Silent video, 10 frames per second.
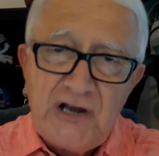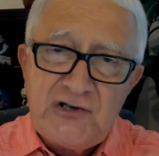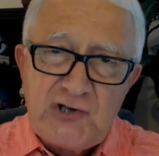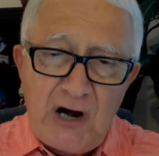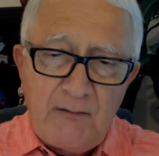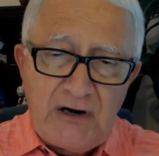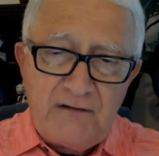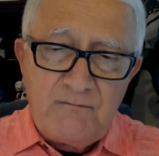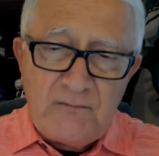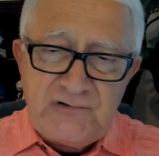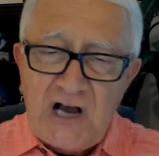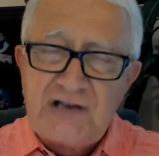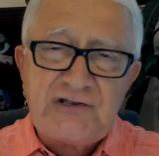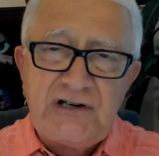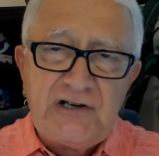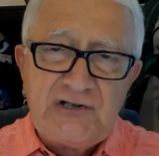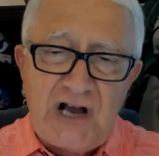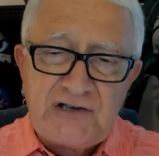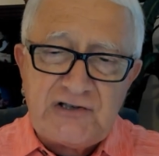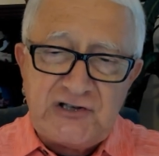chairman of Johnson &
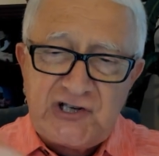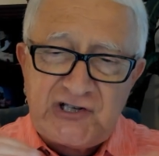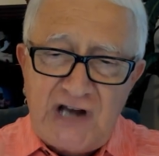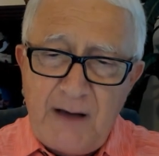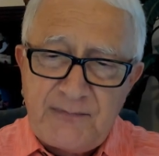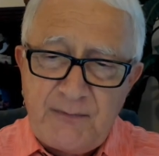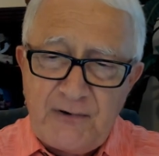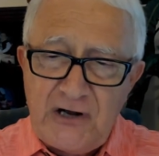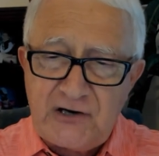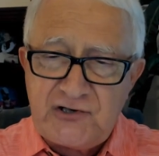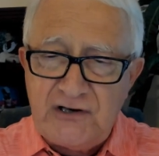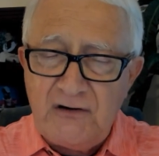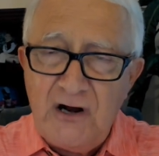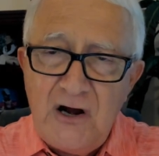Johnson, stopped production,